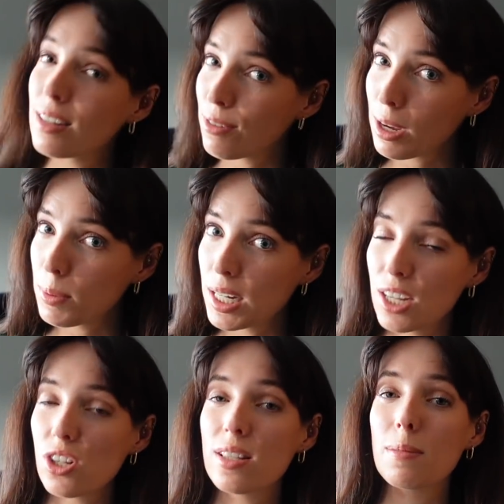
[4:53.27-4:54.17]
any
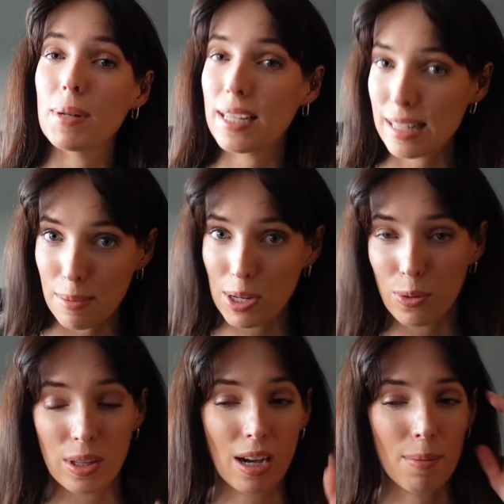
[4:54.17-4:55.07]
recommendations, please let me know
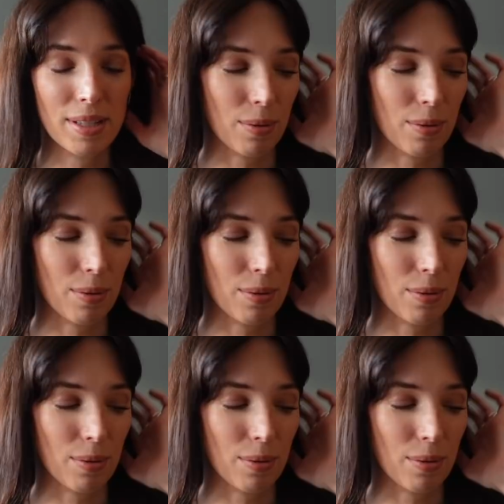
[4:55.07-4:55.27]
in the comments.